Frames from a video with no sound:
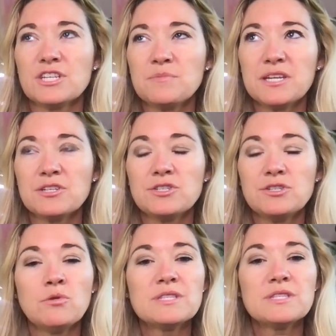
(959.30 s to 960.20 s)
because you
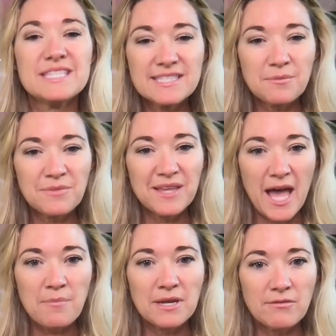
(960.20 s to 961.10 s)
don't see something
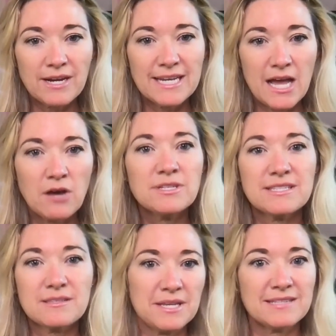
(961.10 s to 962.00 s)
happening right now doesn't